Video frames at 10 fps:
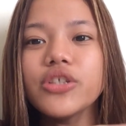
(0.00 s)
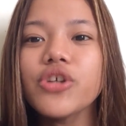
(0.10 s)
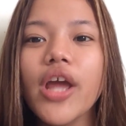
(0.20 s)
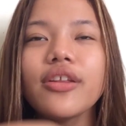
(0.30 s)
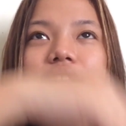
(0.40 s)

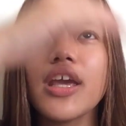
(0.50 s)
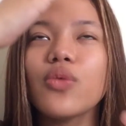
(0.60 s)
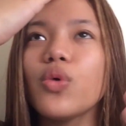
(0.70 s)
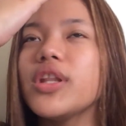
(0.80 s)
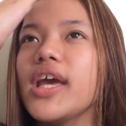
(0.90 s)
trying to take
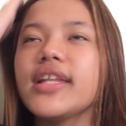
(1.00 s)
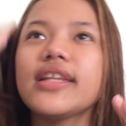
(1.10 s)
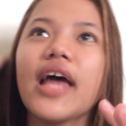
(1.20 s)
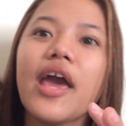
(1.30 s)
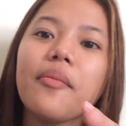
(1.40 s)
it one day at
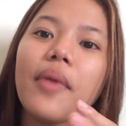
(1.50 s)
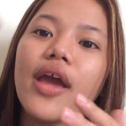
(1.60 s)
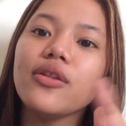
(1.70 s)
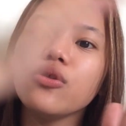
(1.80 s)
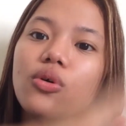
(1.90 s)
a time.
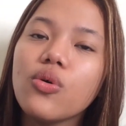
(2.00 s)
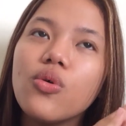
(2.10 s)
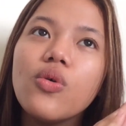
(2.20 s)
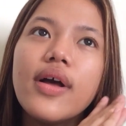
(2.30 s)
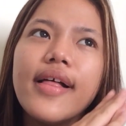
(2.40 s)
I
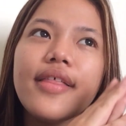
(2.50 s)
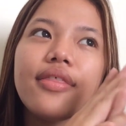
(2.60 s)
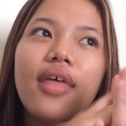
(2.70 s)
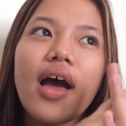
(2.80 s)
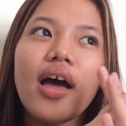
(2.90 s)
know
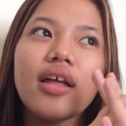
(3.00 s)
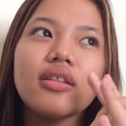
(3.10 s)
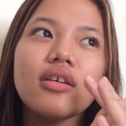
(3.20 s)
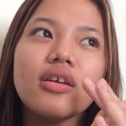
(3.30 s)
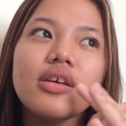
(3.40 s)

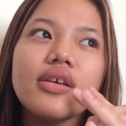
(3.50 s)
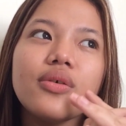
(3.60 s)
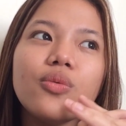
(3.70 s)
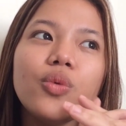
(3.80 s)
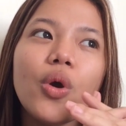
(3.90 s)
that
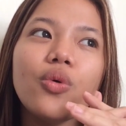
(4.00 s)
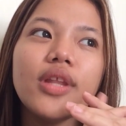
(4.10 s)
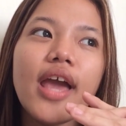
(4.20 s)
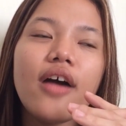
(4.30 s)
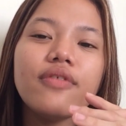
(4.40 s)
we
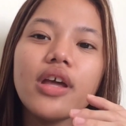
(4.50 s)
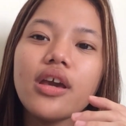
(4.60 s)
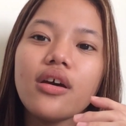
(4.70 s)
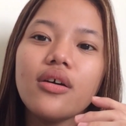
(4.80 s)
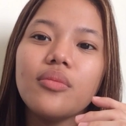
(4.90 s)
only have
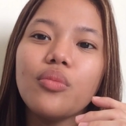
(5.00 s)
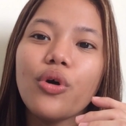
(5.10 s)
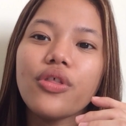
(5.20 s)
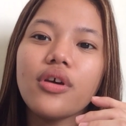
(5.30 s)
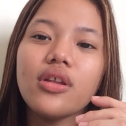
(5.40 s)
like
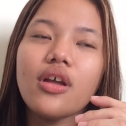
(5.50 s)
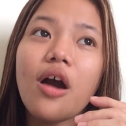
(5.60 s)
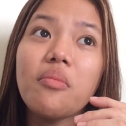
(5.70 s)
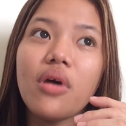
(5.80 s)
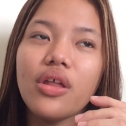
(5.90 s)
more than
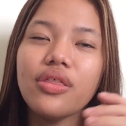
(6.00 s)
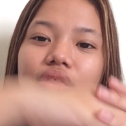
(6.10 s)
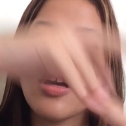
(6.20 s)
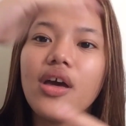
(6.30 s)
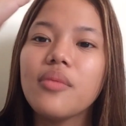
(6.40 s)
a
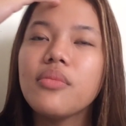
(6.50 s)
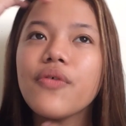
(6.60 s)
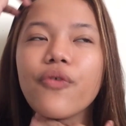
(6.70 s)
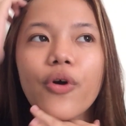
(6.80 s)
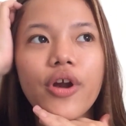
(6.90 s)
month
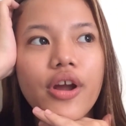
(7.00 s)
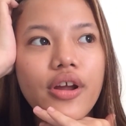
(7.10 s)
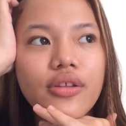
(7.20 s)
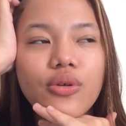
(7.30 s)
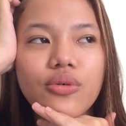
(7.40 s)
before.
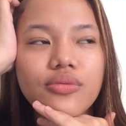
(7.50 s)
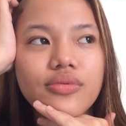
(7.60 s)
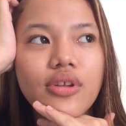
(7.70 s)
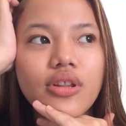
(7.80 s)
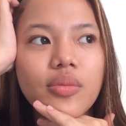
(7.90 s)
No,
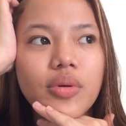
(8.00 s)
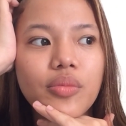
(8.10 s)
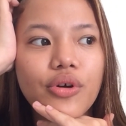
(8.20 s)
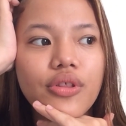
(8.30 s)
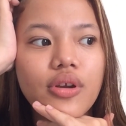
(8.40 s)
not naman
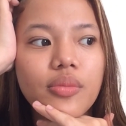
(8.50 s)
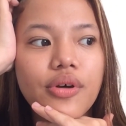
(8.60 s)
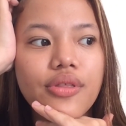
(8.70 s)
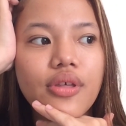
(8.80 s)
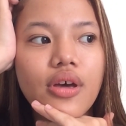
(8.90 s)
more than a
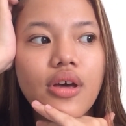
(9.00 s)
month.